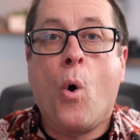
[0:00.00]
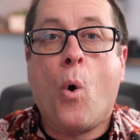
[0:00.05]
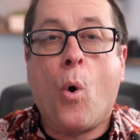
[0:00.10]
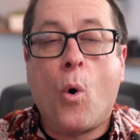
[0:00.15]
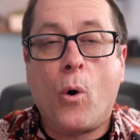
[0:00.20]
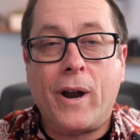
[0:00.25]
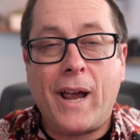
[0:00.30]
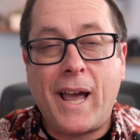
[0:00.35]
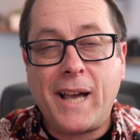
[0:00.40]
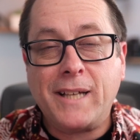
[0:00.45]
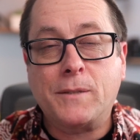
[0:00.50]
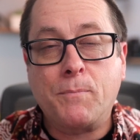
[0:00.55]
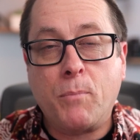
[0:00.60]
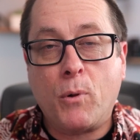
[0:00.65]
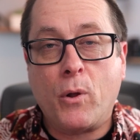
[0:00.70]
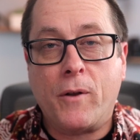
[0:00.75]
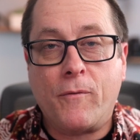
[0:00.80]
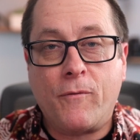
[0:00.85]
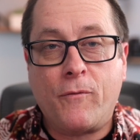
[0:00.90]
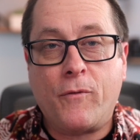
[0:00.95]
or
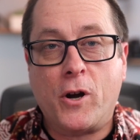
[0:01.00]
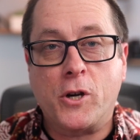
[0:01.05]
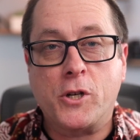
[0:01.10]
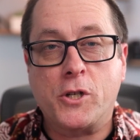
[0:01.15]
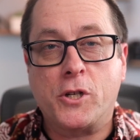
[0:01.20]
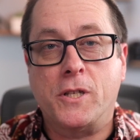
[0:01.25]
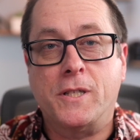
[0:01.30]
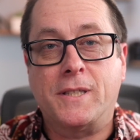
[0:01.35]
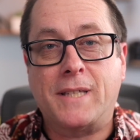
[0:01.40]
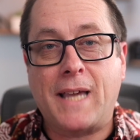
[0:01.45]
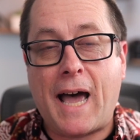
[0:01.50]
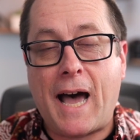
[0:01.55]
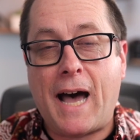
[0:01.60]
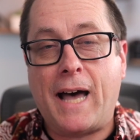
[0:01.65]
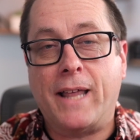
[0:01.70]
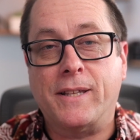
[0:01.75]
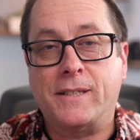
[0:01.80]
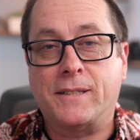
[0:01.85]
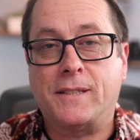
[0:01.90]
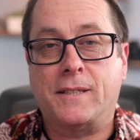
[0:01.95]
exploit functions
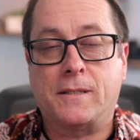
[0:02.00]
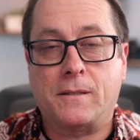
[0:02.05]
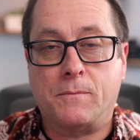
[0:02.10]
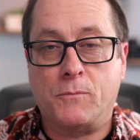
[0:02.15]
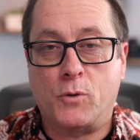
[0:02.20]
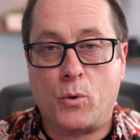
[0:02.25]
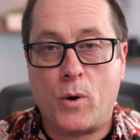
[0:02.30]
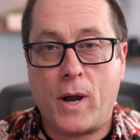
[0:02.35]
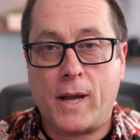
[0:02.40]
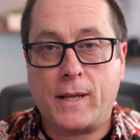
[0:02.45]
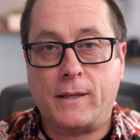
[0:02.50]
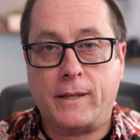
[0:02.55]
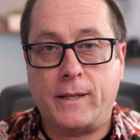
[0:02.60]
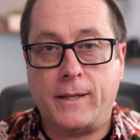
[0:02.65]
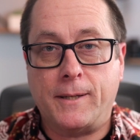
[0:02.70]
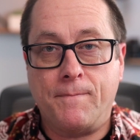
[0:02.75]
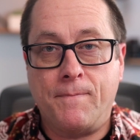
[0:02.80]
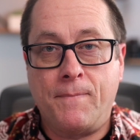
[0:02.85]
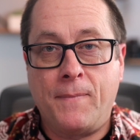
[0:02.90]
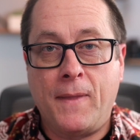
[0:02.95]
on the system
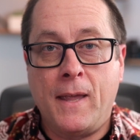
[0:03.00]
directly.